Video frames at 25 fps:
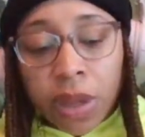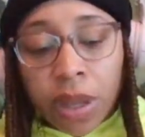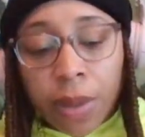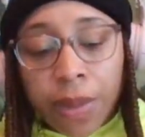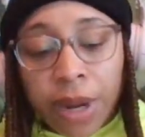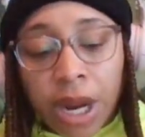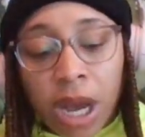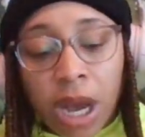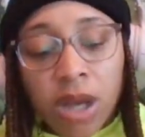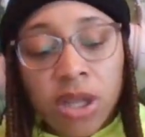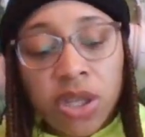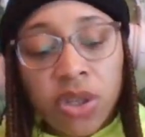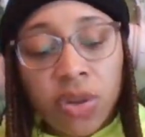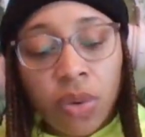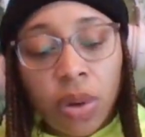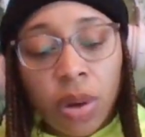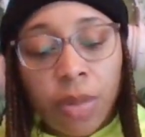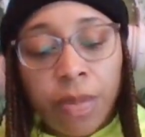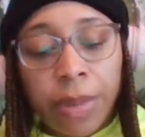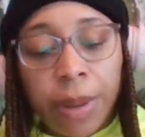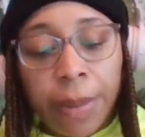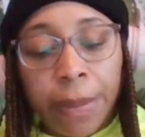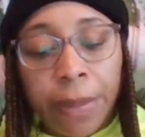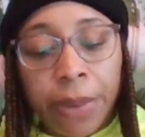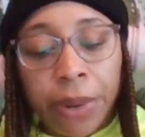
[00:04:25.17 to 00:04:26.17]
but I also
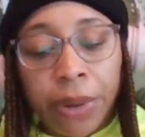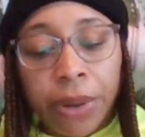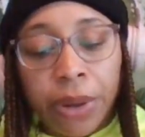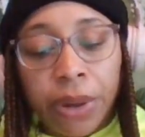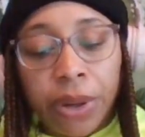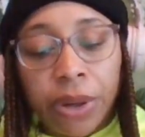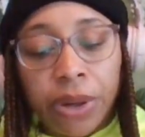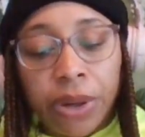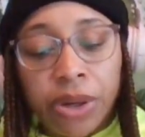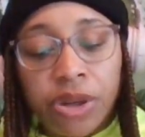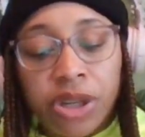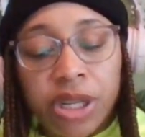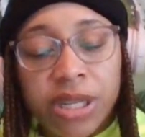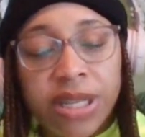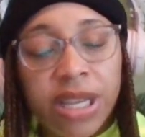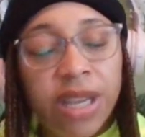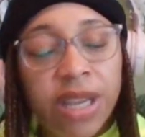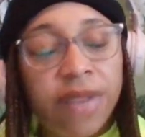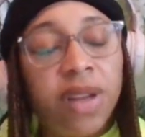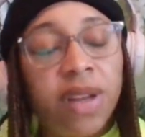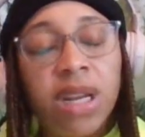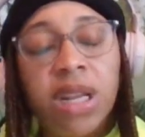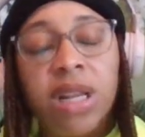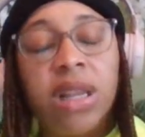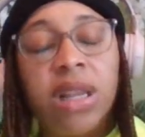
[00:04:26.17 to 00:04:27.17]
remember just
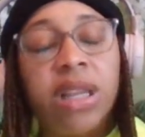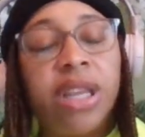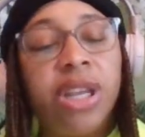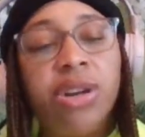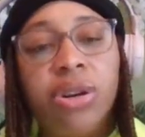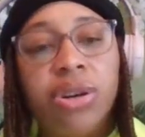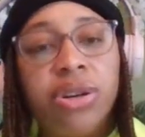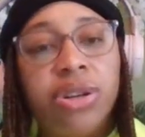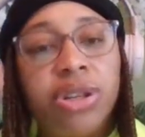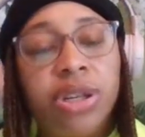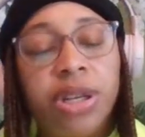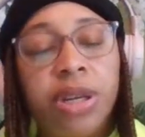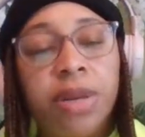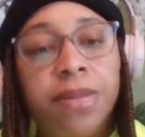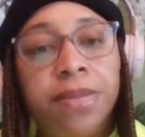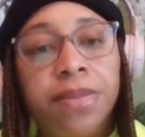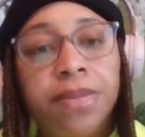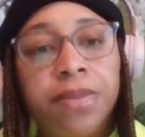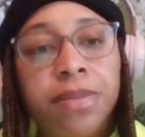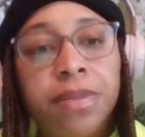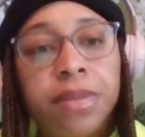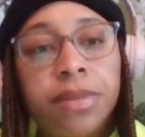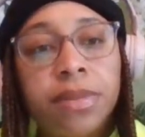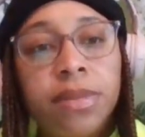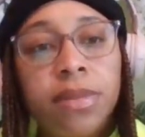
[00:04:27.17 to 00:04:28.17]
even in leadership
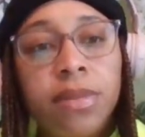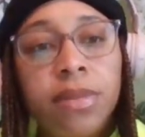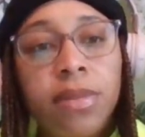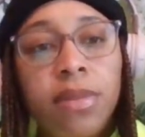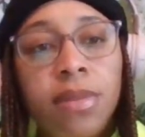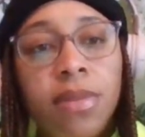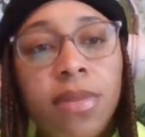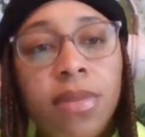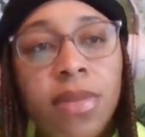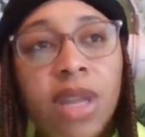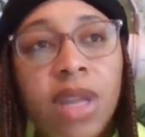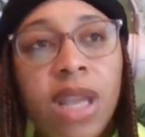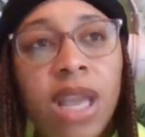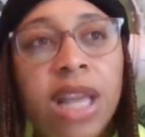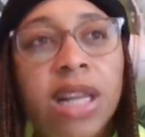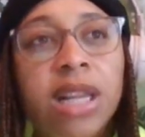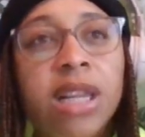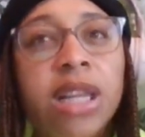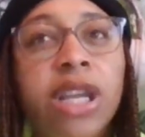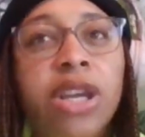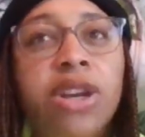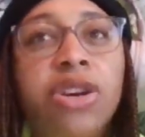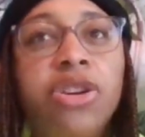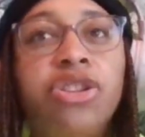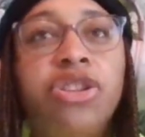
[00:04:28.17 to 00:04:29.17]

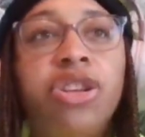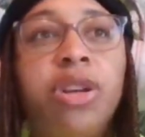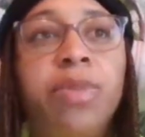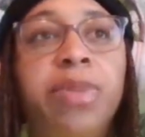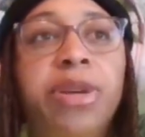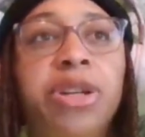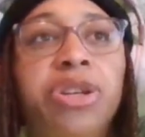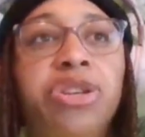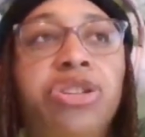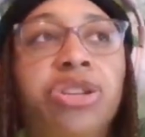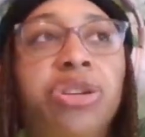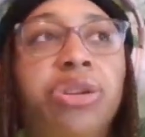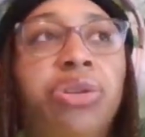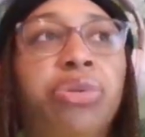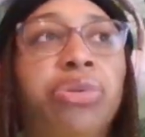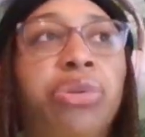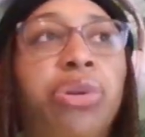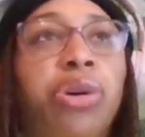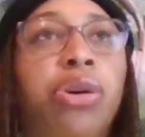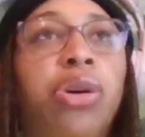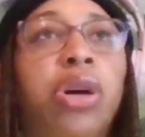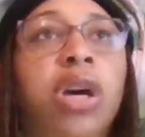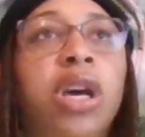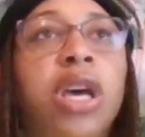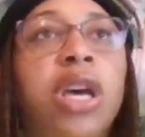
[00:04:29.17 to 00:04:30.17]
in
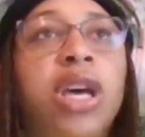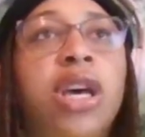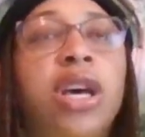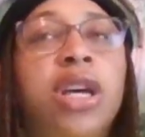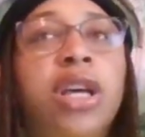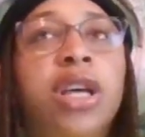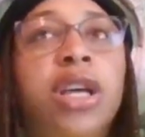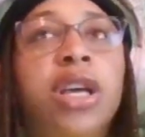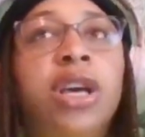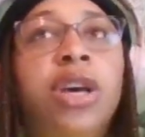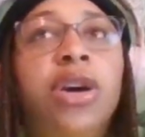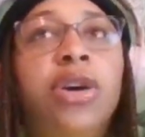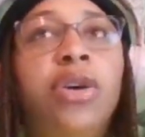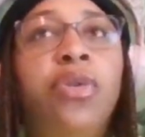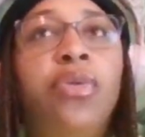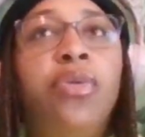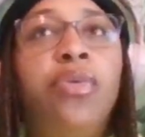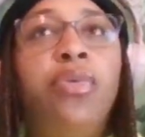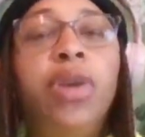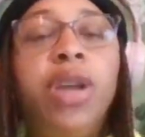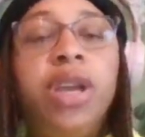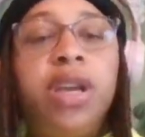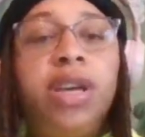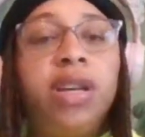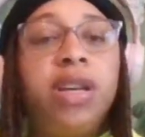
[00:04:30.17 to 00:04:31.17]
general,
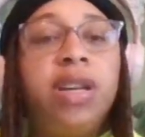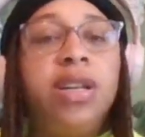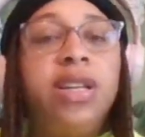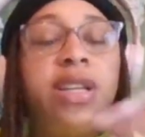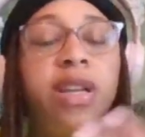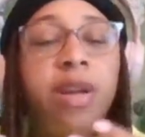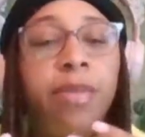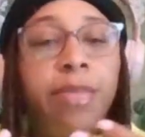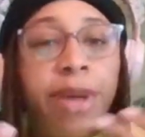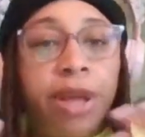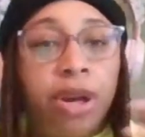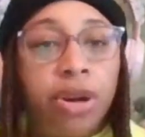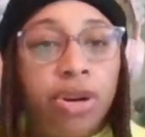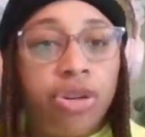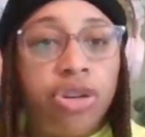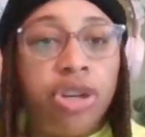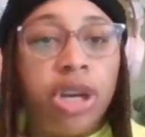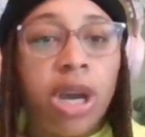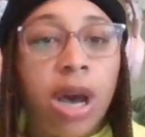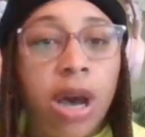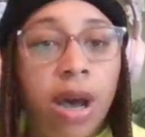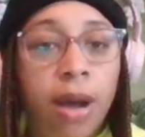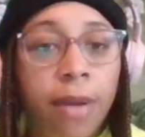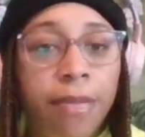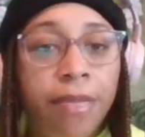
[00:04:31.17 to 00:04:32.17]
we could have did a better
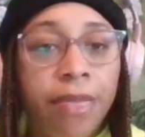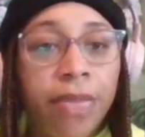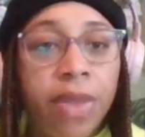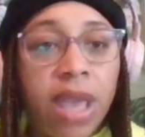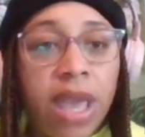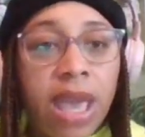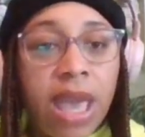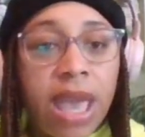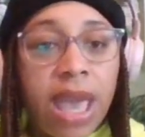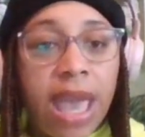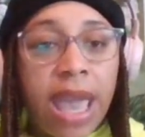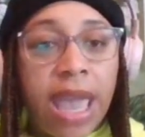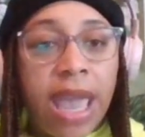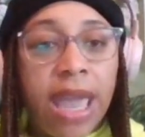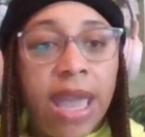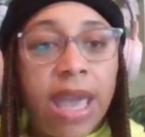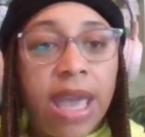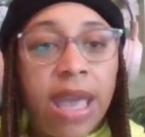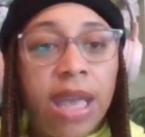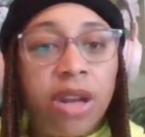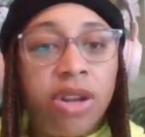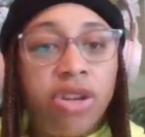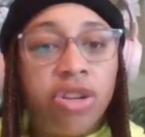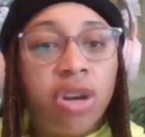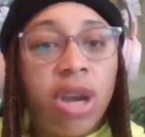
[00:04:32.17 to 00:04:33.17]
job
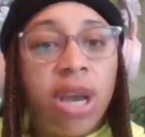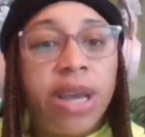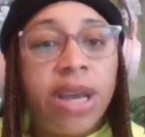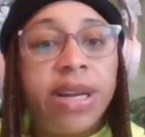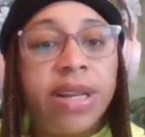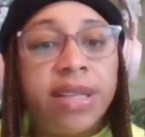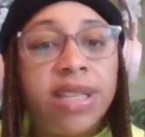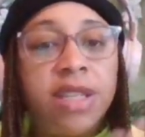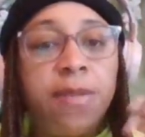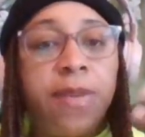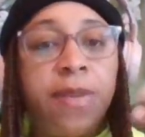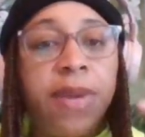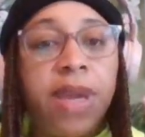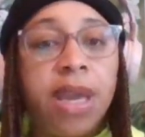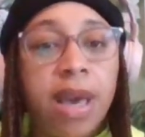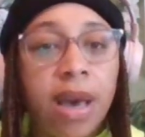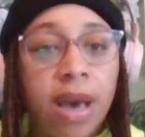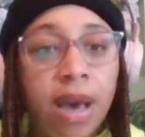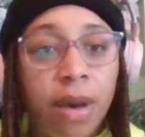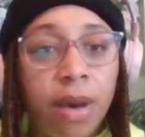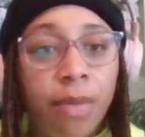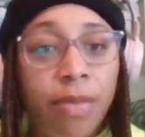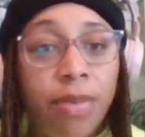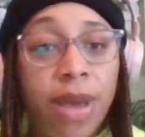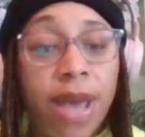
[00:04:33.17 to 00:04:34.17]
and trying to speak
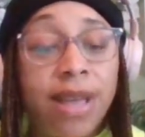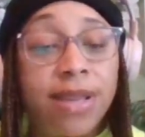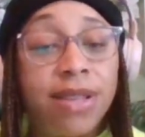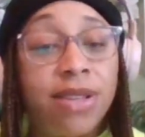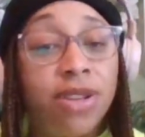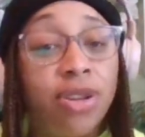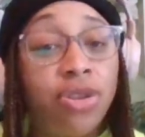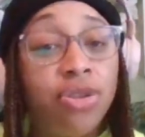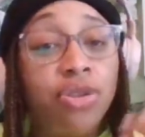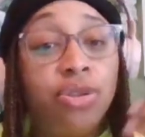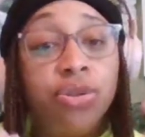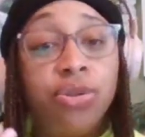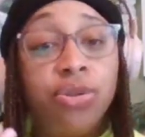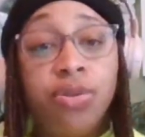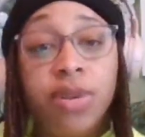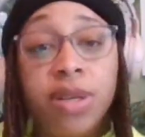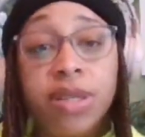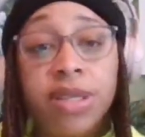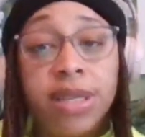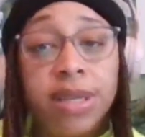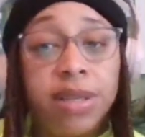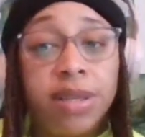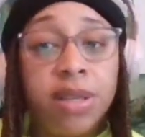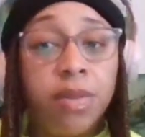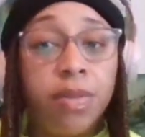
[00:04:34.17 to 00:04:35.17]
up as a new
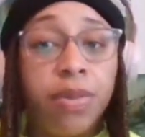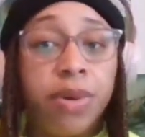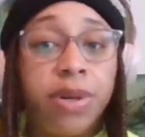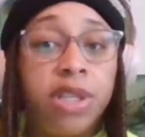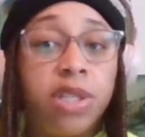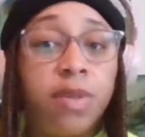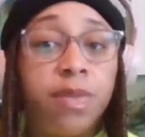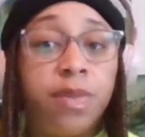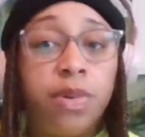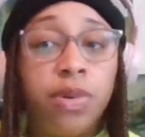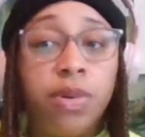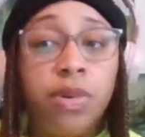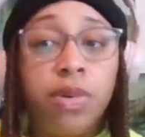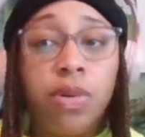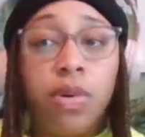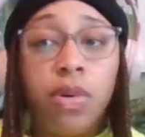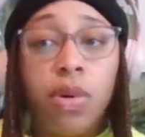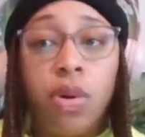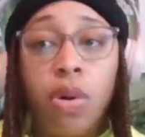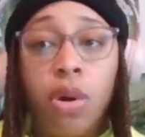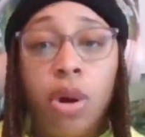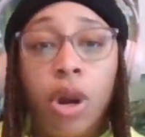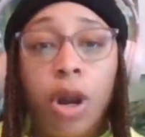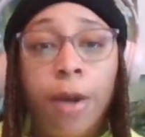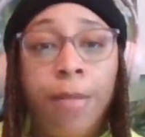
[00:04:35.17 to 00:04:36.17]
assistant principal,
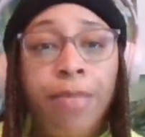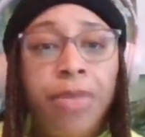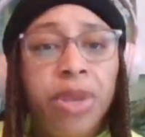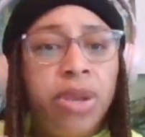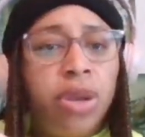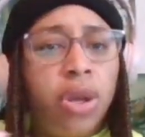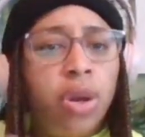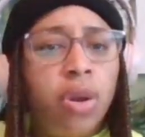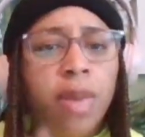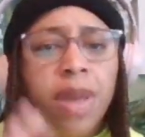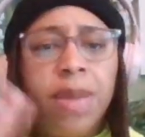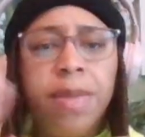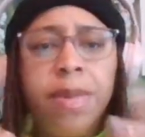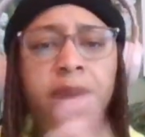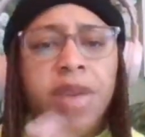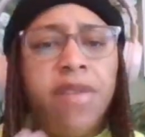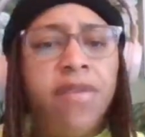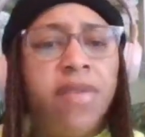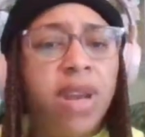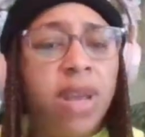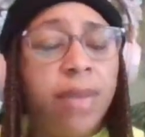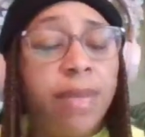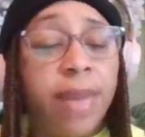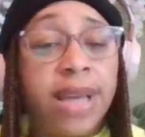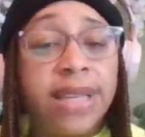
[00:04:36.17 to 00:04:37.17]
or maybe
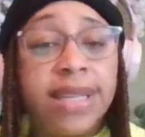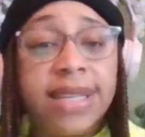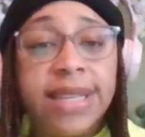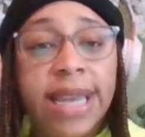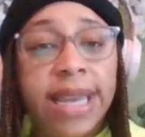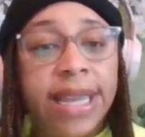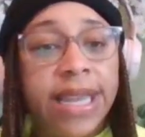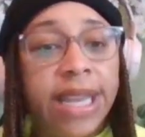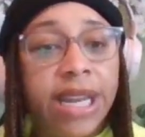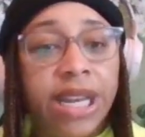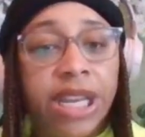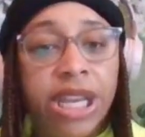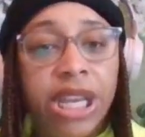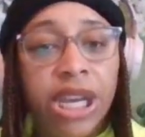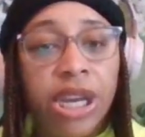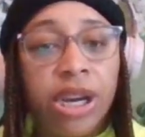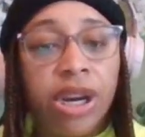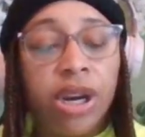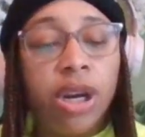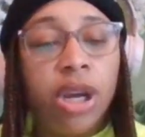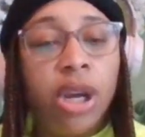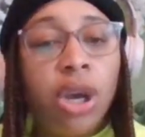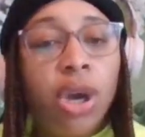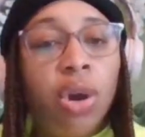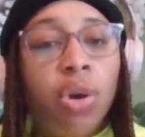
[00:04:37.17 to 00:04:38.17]
even in my second
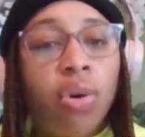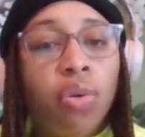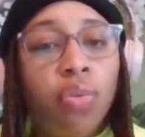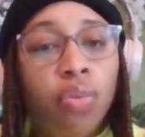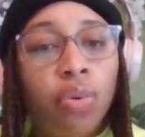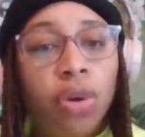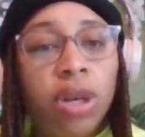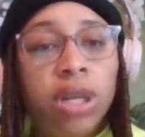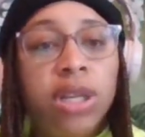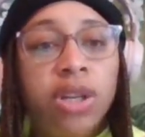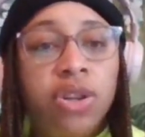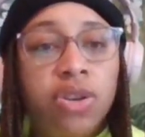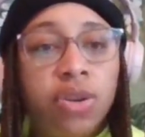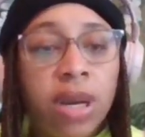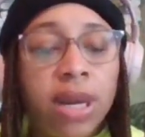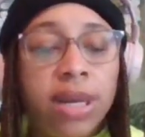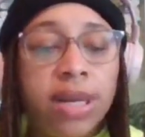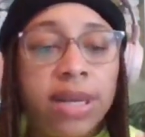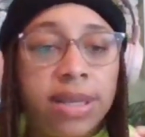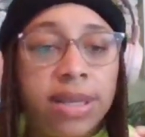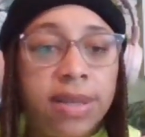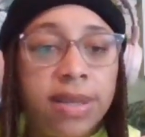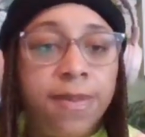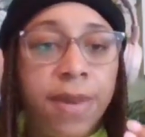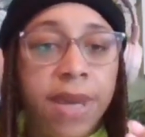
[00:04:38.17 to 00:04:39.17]
year, really trying
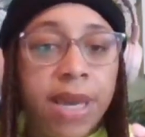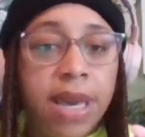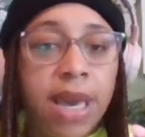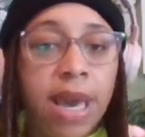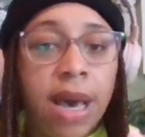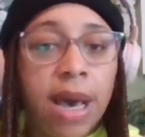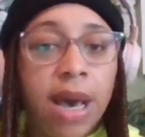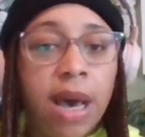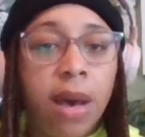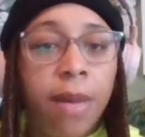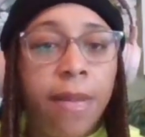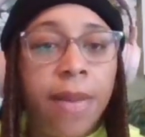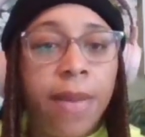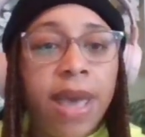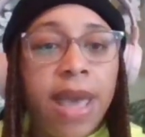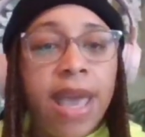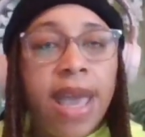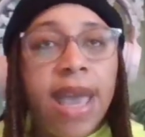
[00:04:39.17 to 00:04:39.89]
to speak up.